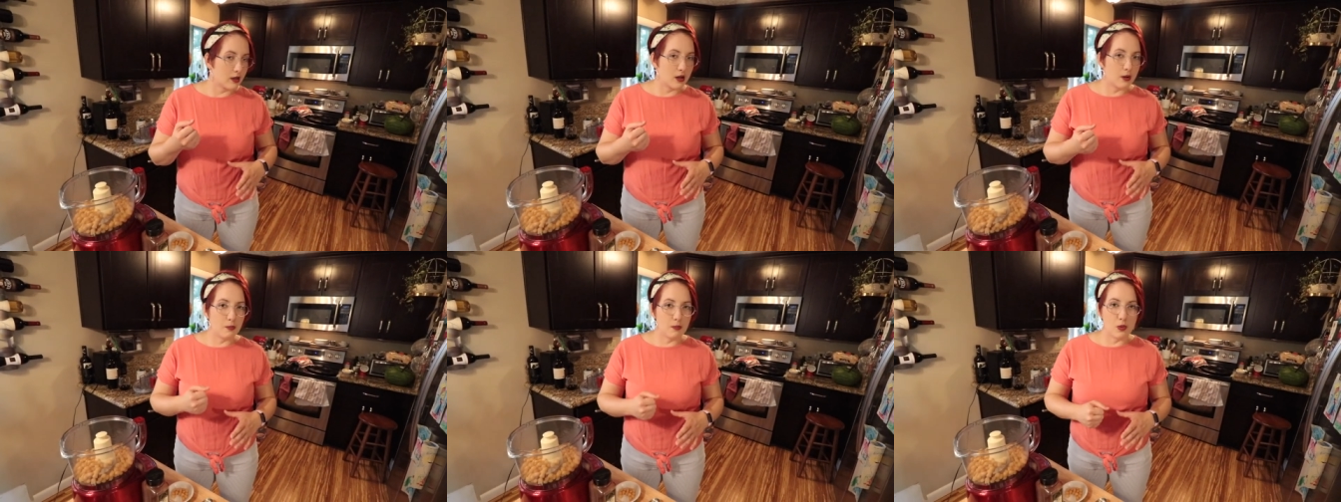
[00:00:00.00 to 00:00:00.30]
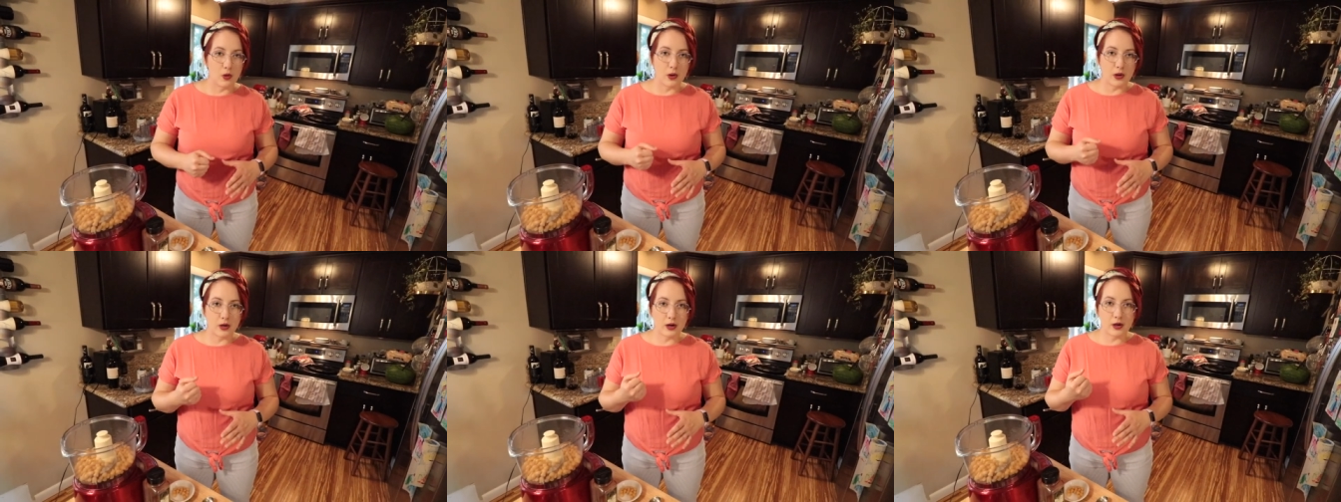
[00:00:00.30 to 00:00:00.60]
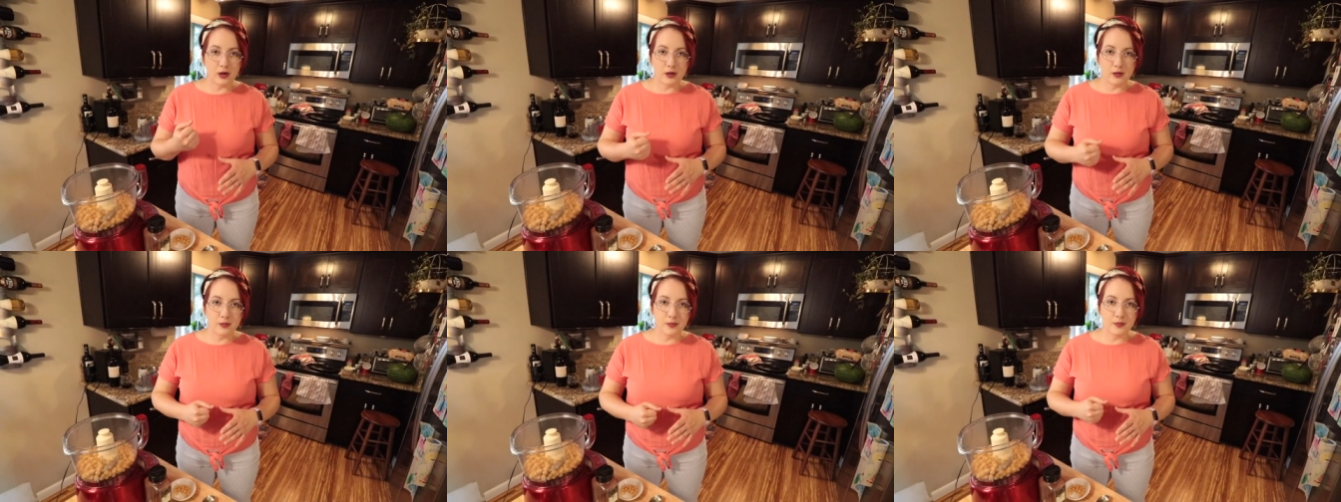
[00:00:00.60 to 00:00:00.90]
a
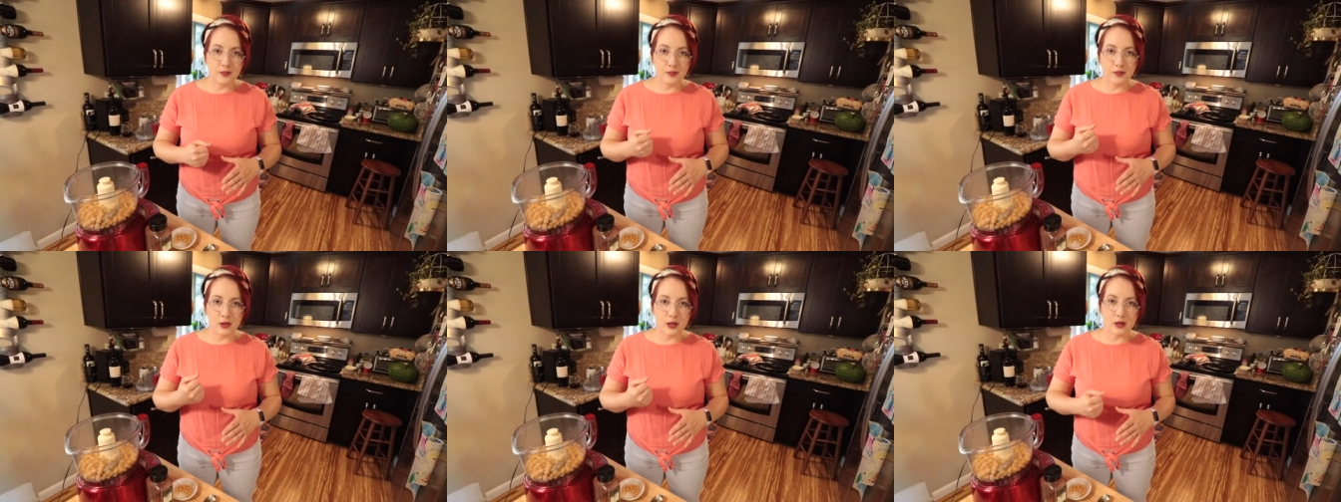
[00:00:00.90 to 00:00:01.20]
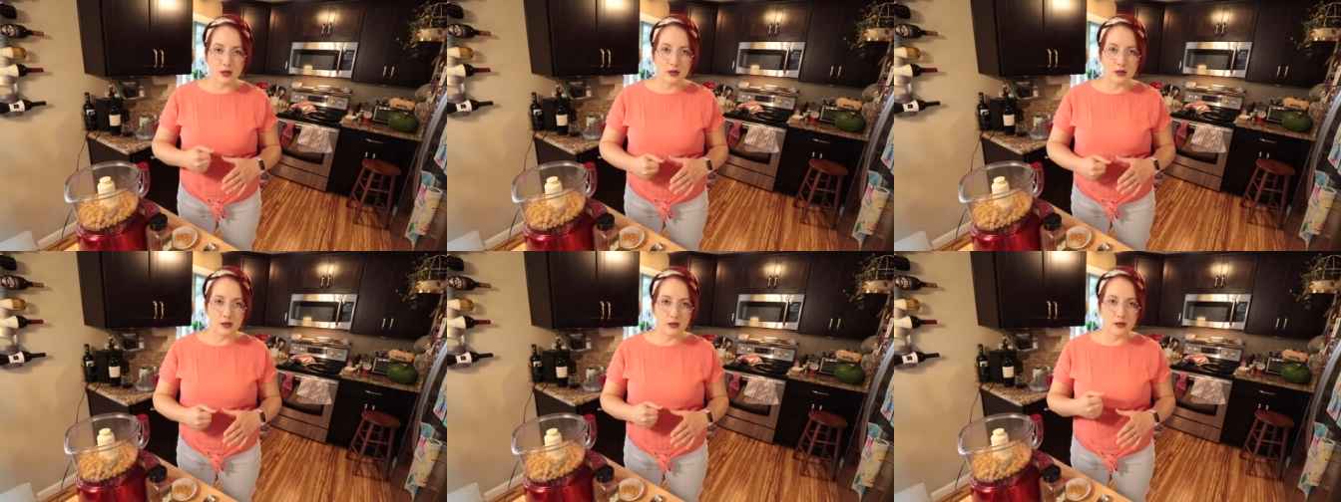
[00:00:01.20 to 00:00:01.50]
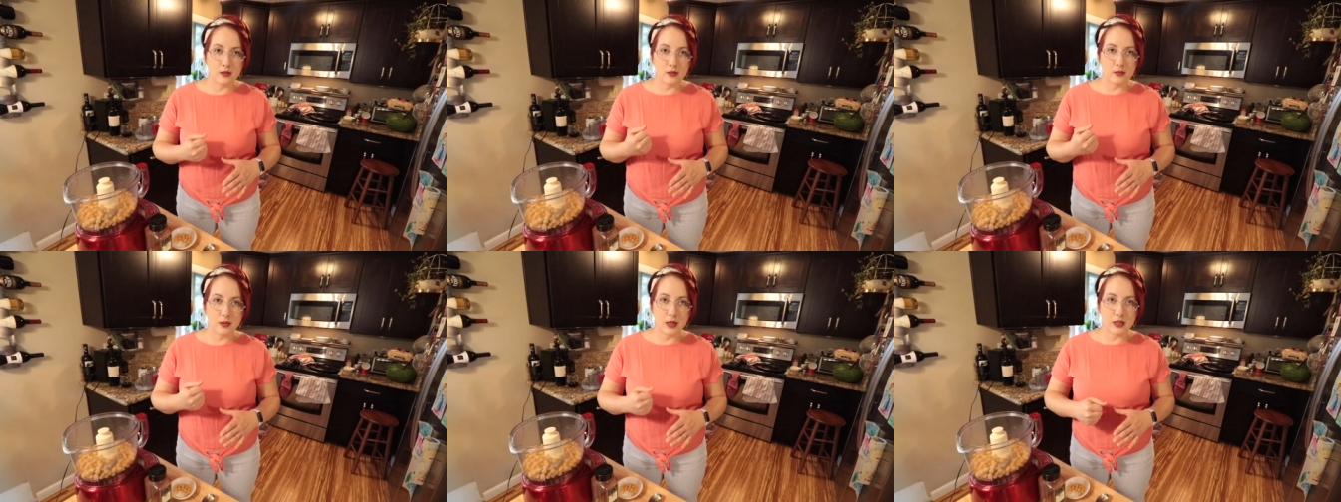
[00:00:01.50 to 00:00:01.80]
mortar and
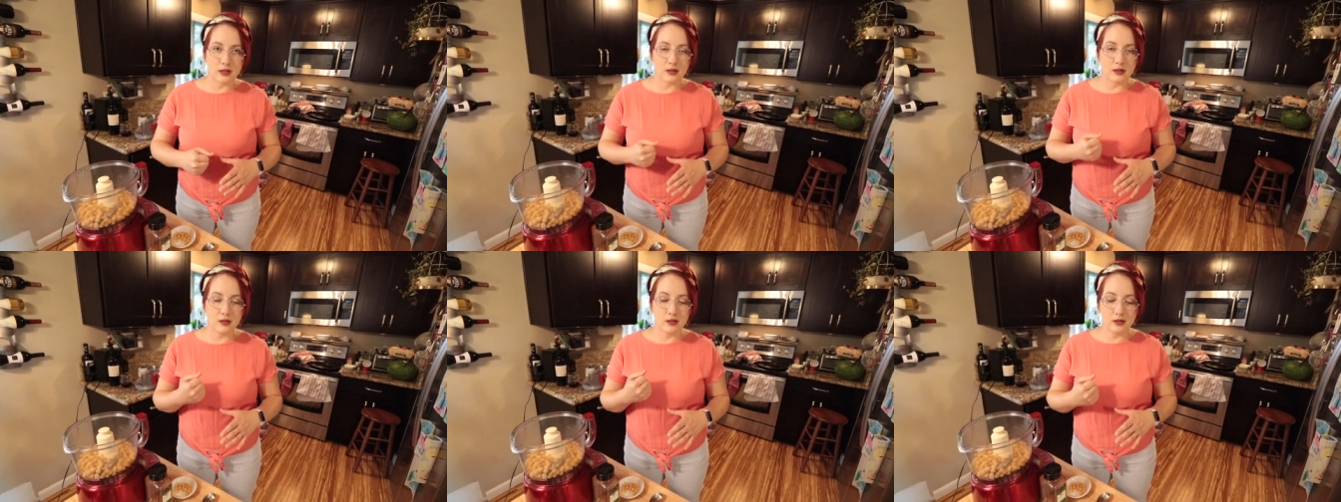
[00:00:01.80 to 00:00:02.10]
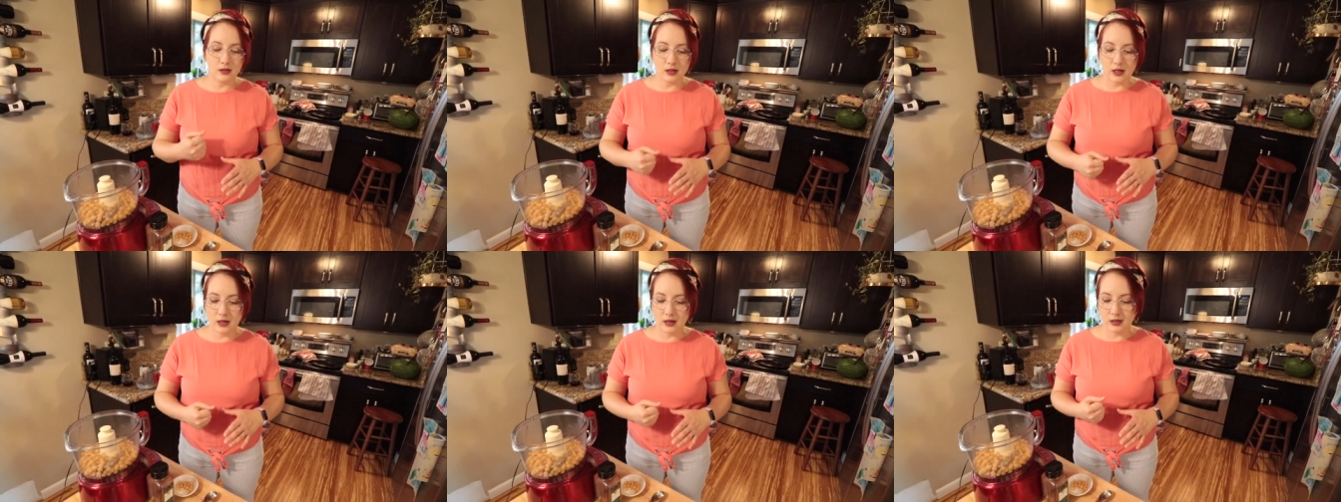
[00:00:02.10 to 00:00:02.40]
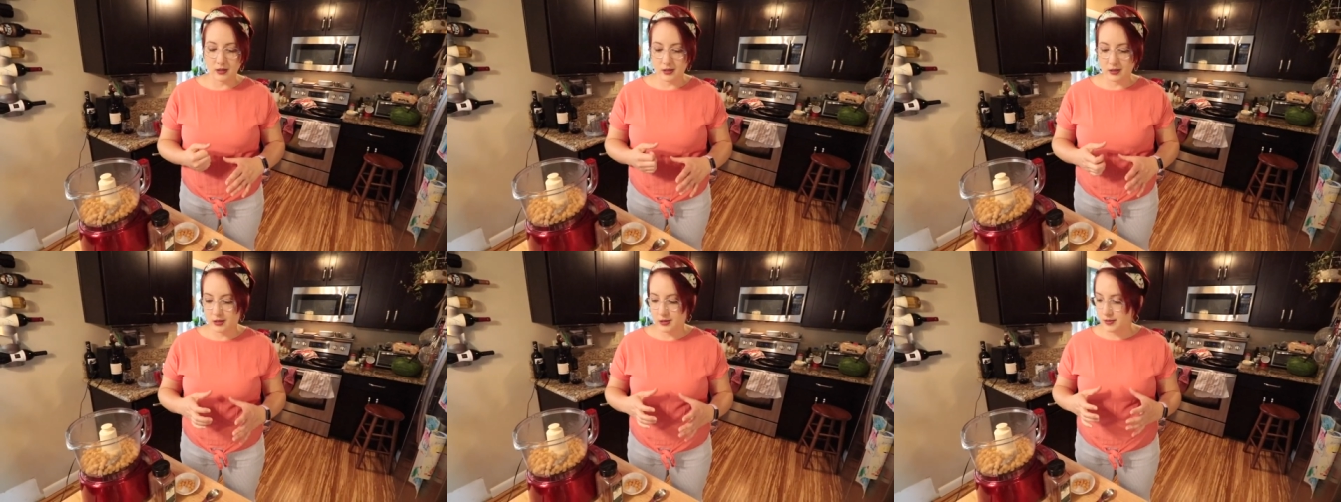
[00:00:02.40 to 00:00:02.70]
pestle
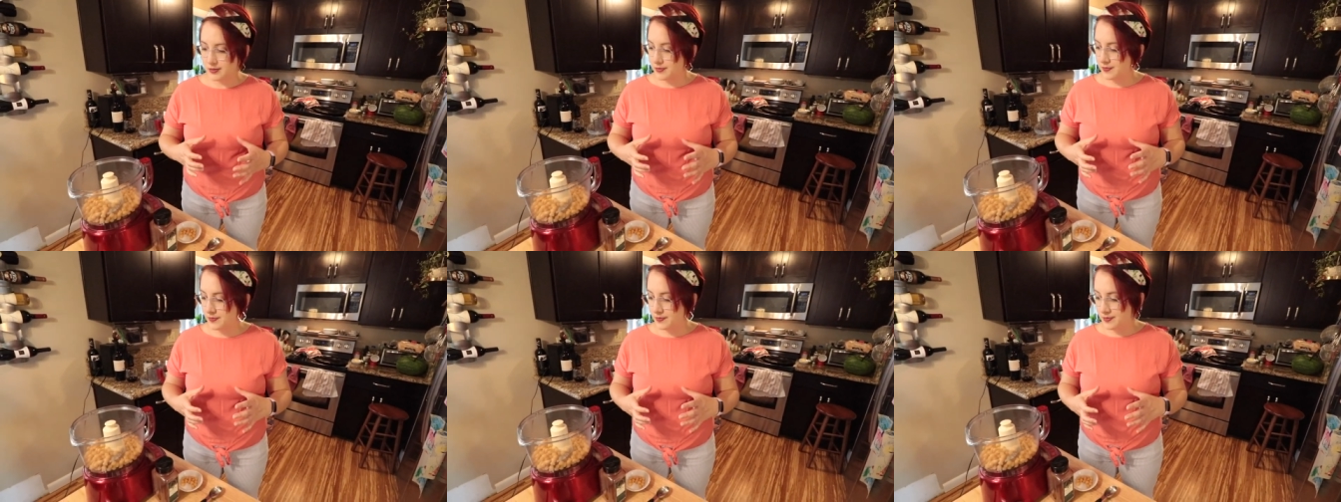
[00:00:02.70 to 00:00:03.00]
because